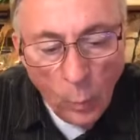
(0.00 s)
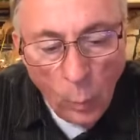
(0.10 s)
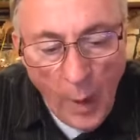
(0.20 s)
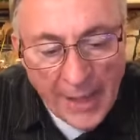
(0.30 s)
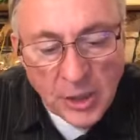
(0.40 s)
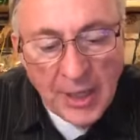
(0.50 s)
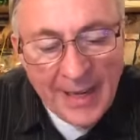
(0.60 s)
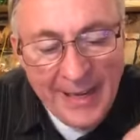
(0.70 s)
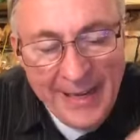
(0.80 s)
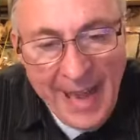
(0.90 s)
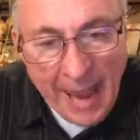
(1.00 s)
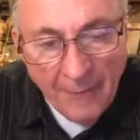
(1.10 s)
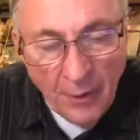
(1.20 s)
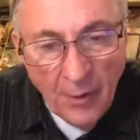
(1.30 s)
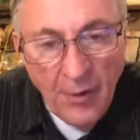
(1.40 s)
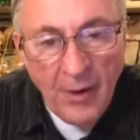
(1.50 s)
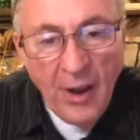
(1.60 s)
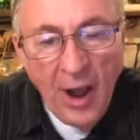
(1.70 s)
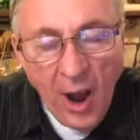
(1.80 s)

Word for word: which never